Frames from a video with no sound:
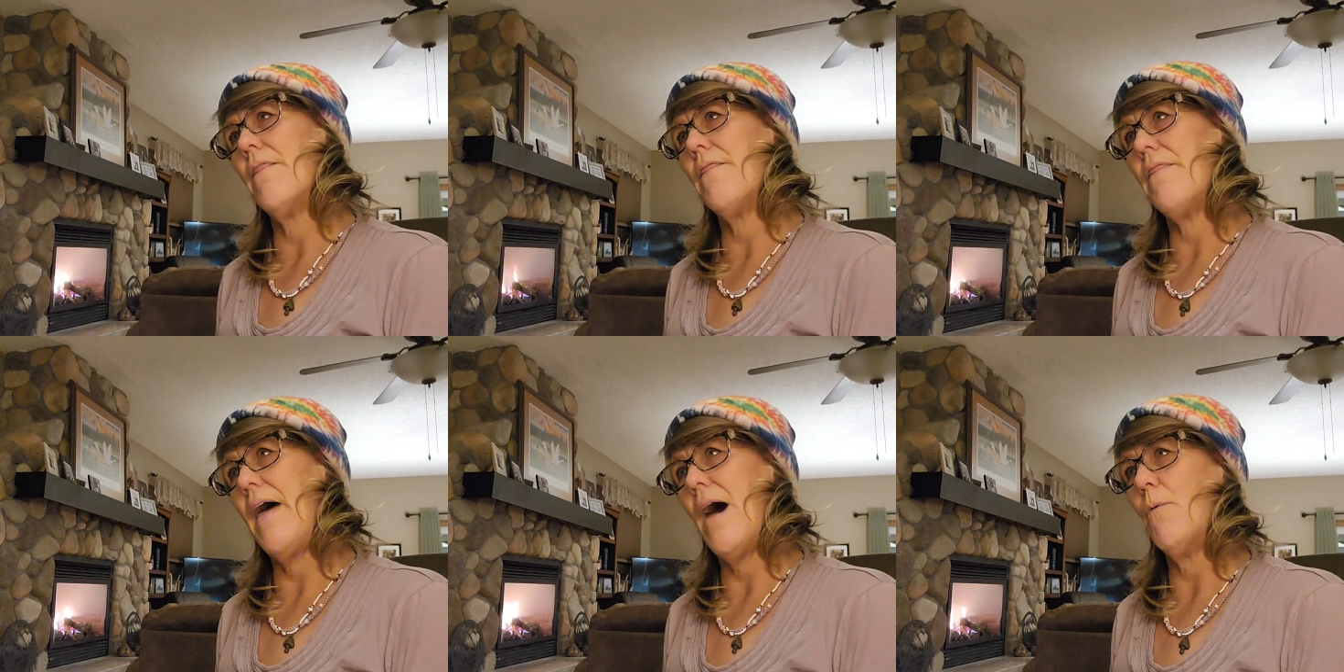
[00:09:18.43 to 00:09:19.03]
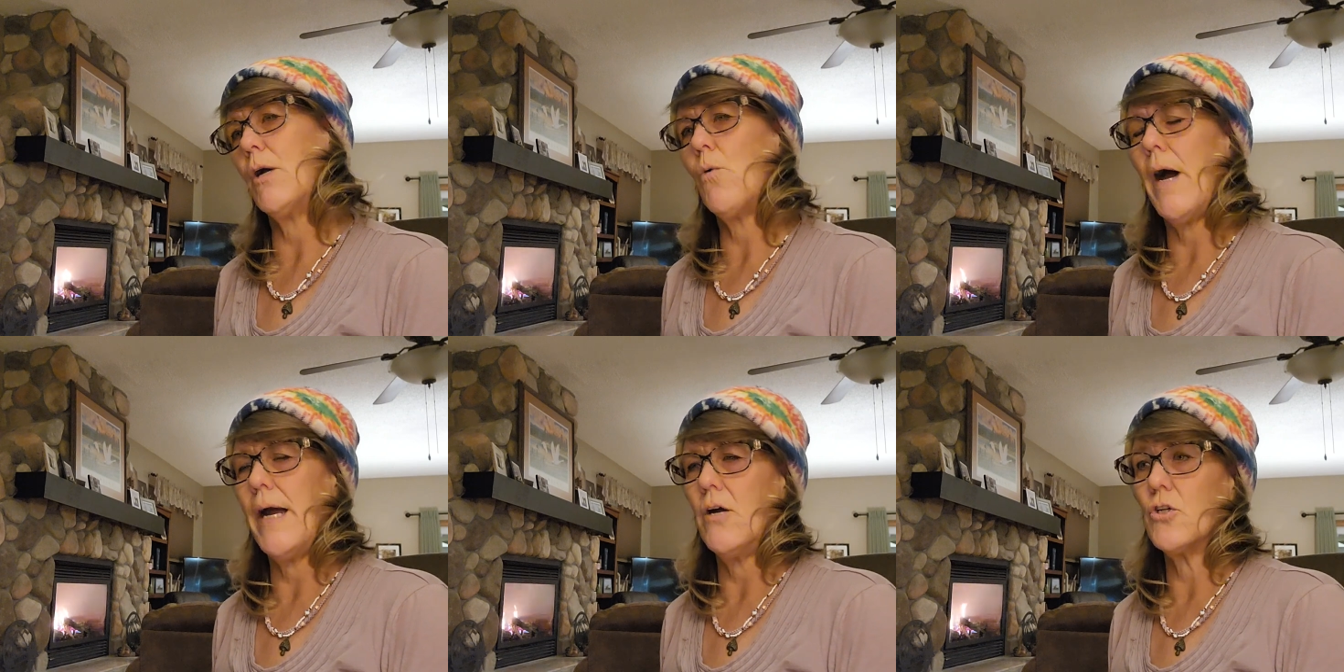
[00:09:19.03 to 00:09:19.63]
That
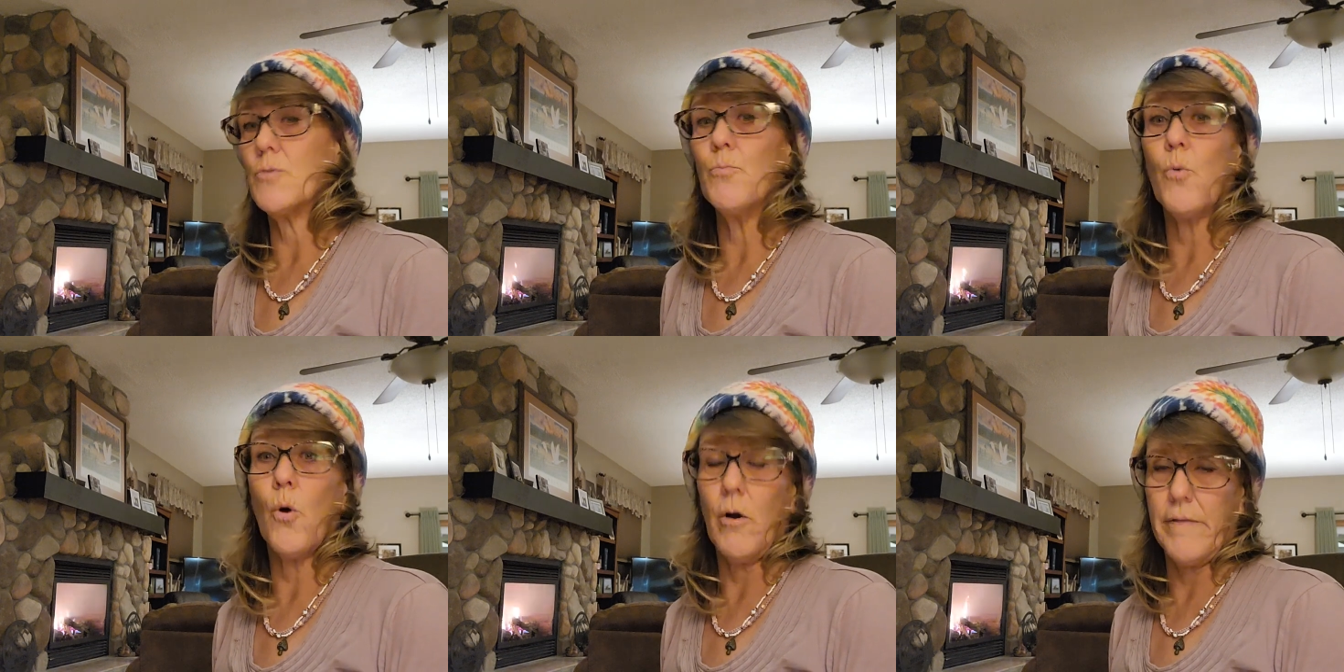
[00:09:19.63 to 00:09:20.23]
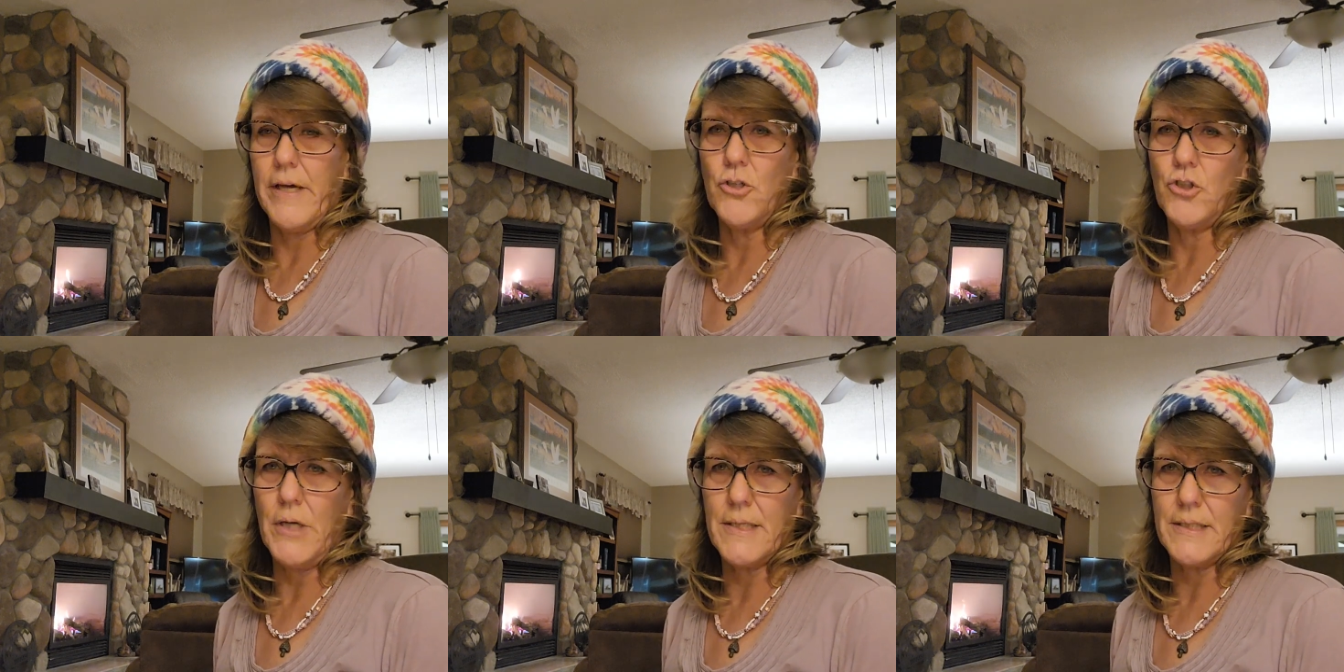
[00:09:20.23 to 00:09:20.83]
requires more than
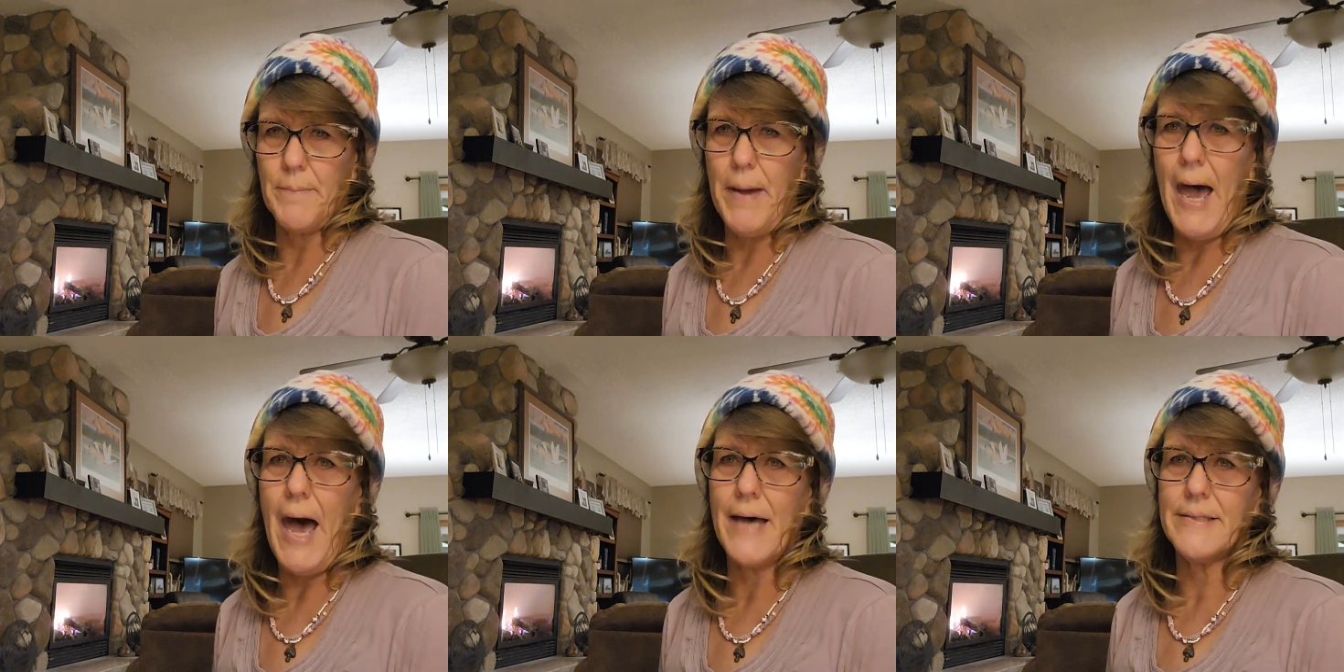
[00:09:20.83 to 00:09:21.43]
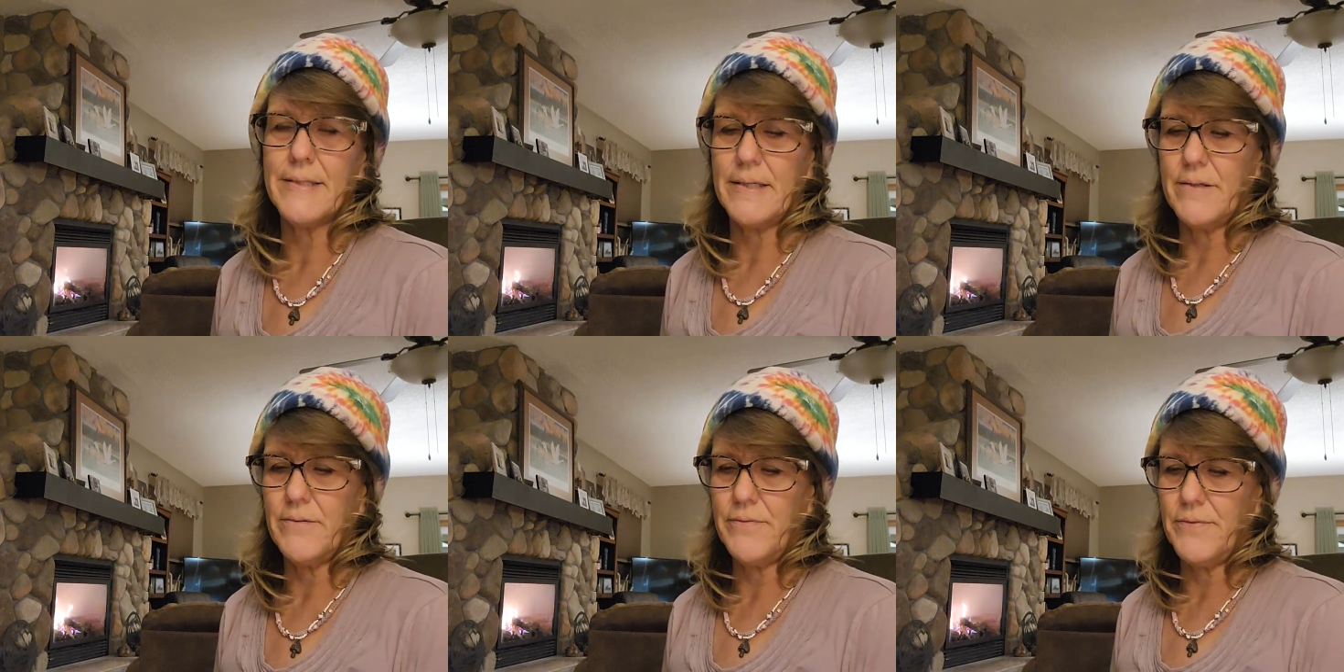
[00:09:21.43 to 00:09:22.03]
just a
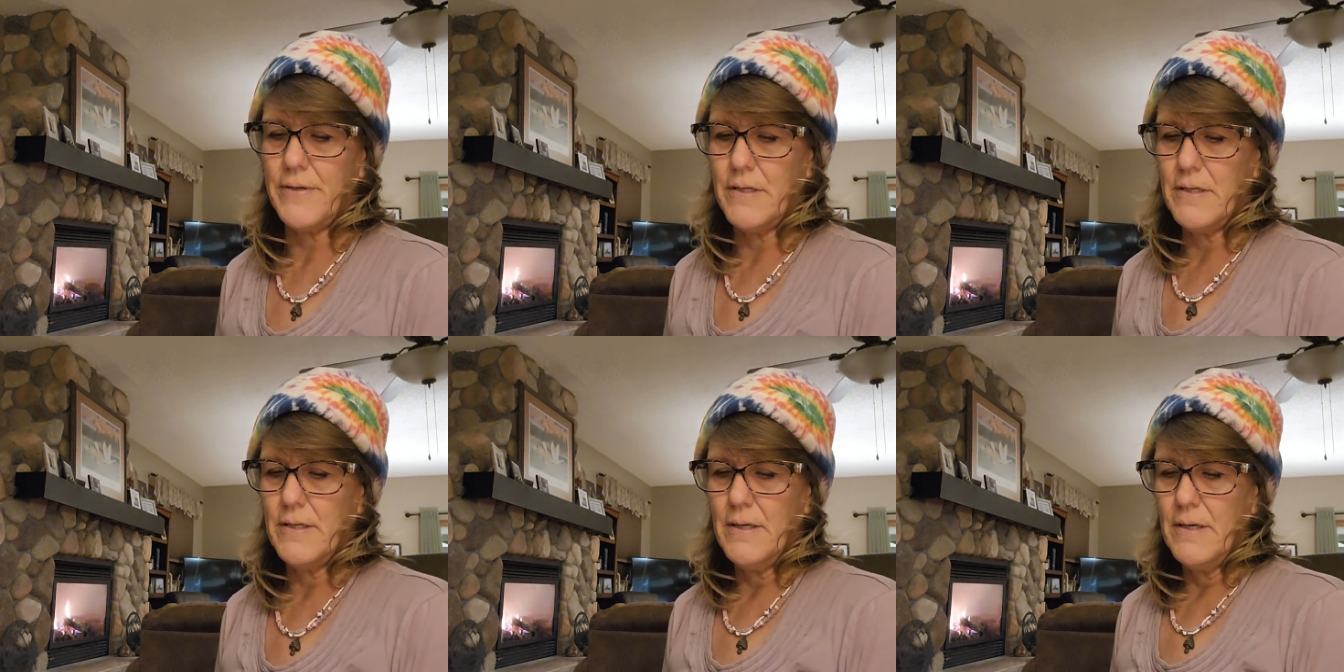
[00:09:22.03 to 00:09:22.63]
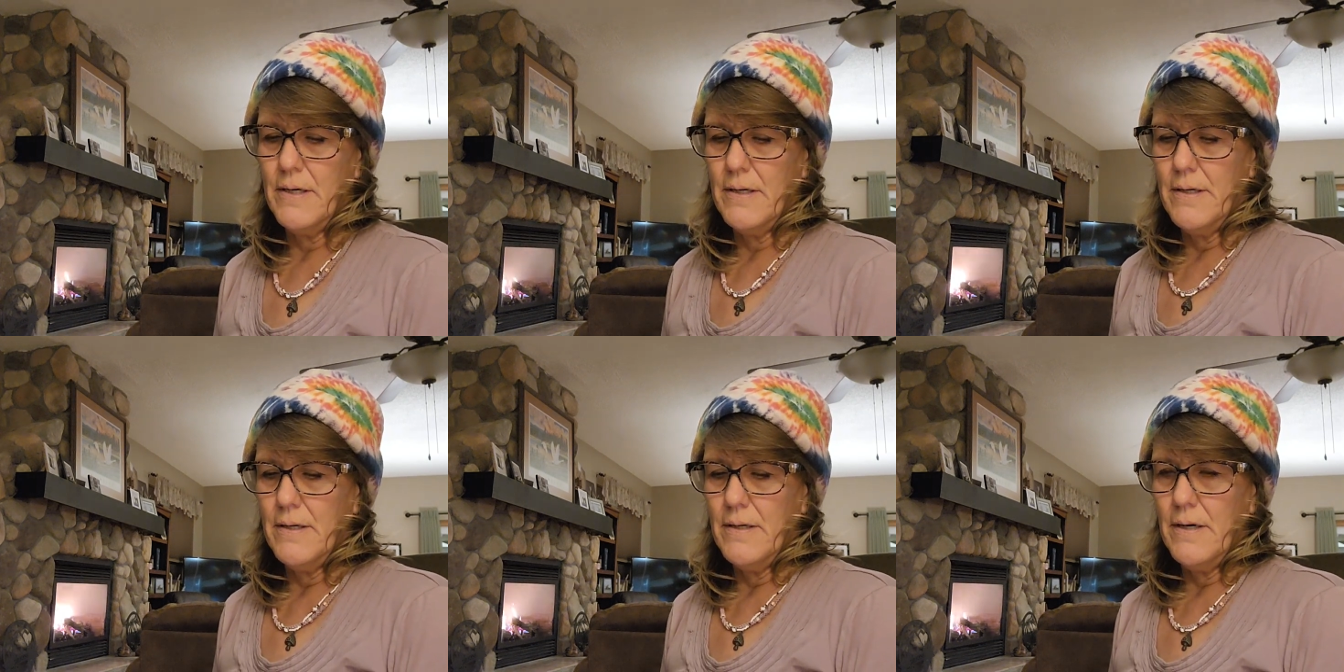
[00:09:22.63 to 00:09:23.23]
passive
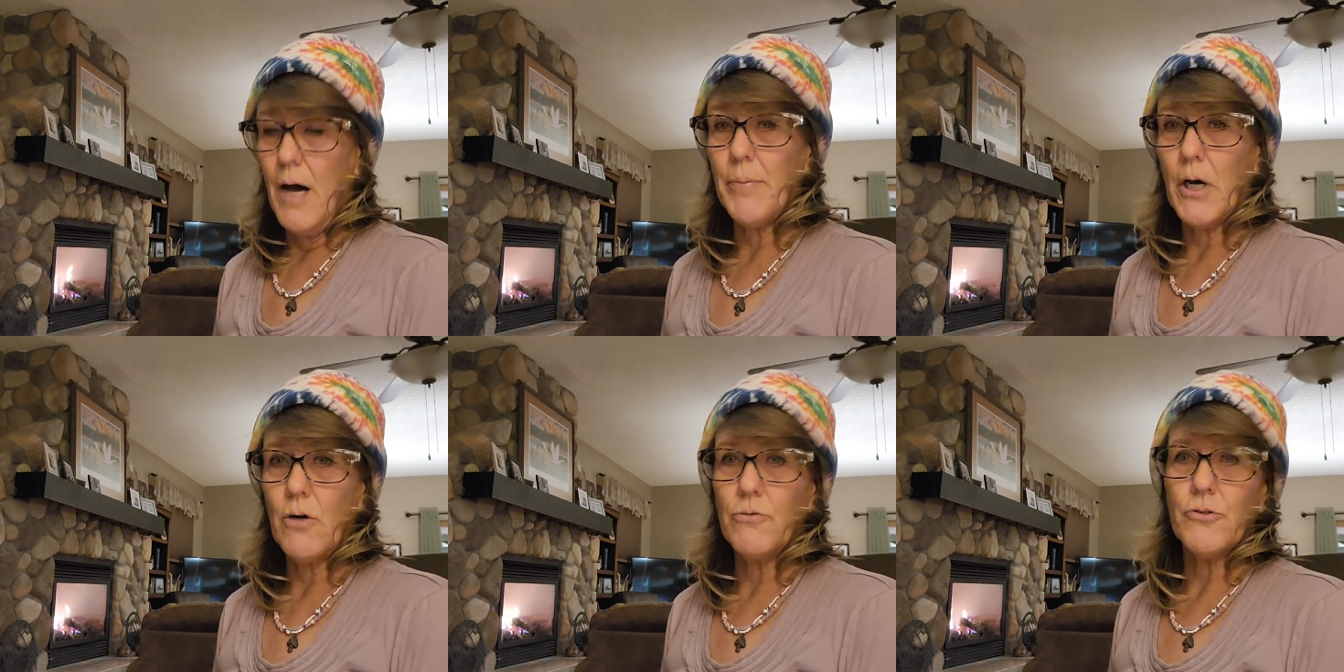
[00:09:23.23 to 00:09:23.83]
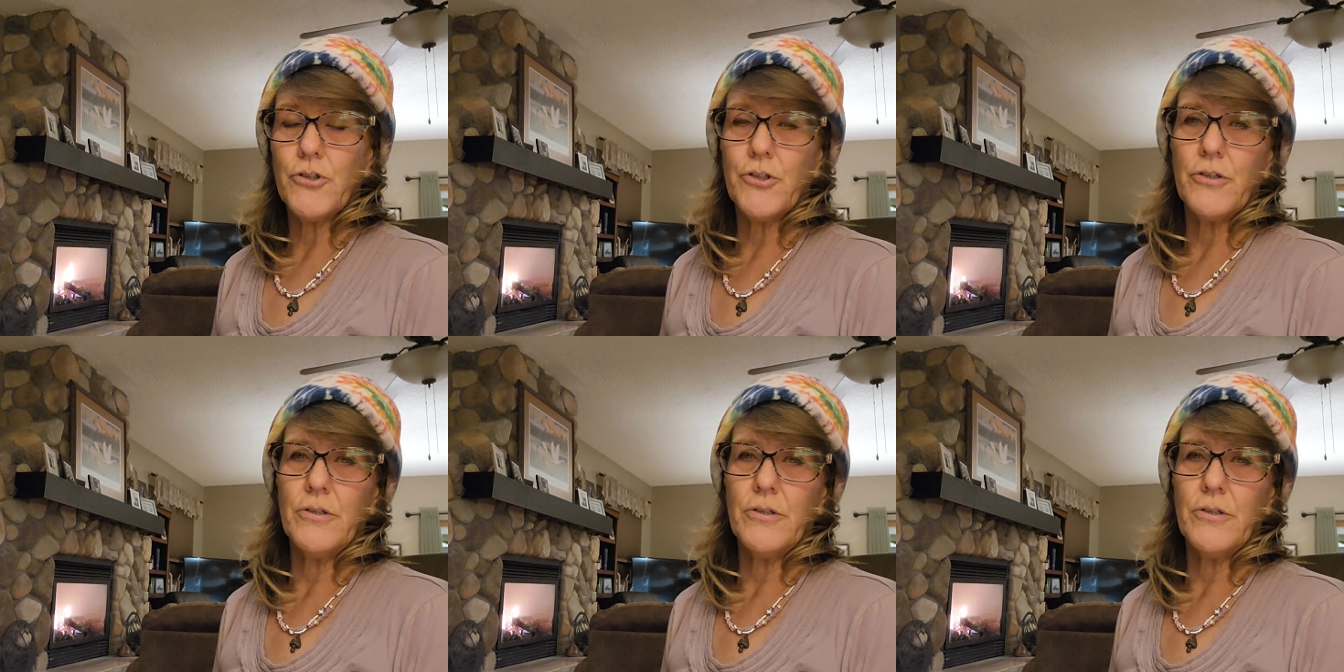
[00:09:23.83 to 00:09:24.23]
approach.